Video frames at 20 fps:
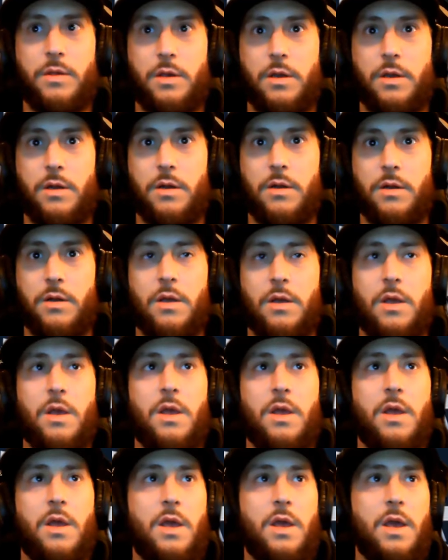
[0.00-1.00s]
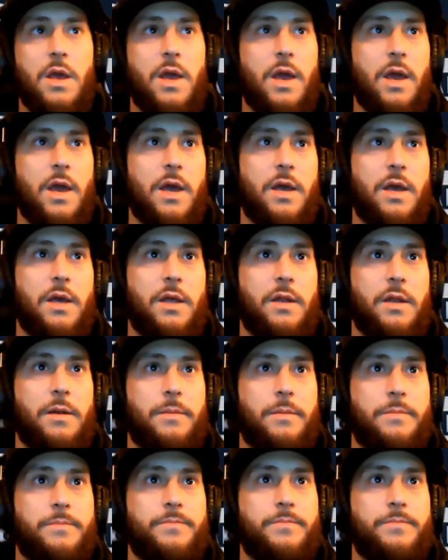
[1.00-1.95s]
here. And